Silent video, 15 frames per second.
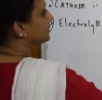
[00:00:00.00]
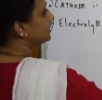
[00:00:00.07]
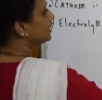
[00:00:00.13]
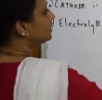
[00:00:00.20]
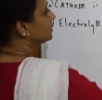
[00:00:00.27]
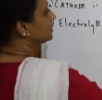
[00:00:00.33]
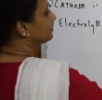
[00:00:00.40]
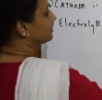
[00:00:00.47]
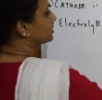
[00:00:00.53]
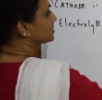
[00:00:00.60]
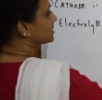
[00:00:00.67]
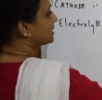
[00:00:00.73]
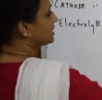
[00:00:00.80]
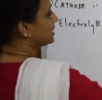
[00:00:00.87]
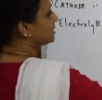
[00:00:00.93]
that
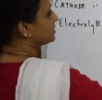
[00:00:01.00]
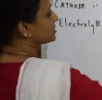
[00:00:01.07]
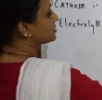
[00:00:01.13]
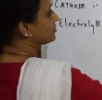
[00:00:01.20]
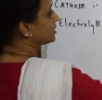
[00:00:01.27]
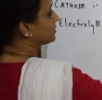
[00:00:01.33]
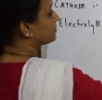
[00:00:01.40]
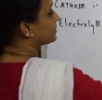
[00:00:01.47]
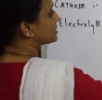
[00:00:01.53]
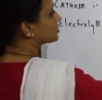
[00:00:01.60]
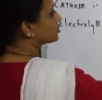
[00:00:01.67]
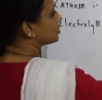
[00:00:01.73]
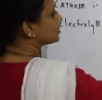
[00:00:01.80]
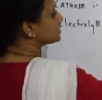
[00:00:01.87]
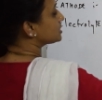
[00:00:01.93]
because I need this wet
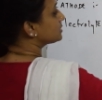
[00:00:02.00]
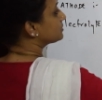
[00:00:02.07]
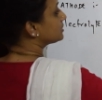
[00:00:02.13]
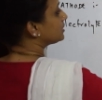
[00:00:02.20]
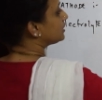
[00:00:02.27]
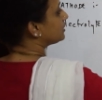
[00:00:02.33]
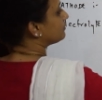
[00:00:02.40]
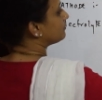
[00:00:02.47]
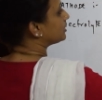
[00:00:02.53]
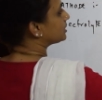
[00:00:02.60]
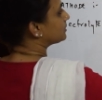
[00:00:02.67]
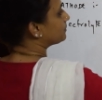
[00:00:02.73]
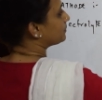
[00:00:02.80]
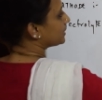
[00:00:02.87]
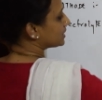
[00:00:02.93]
paste concept,
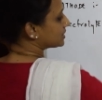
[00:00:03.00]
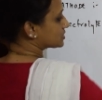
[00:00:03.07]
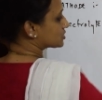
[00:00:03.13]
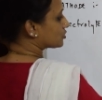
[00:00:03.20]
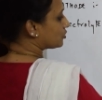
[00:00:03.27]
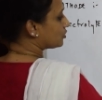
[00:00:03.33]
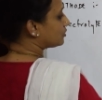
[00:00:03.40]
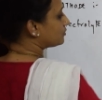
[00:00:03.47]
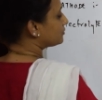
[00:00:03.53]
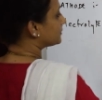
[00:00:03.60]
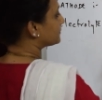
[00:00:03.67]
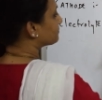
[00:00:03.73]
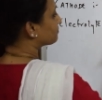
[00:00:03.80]
wet paste of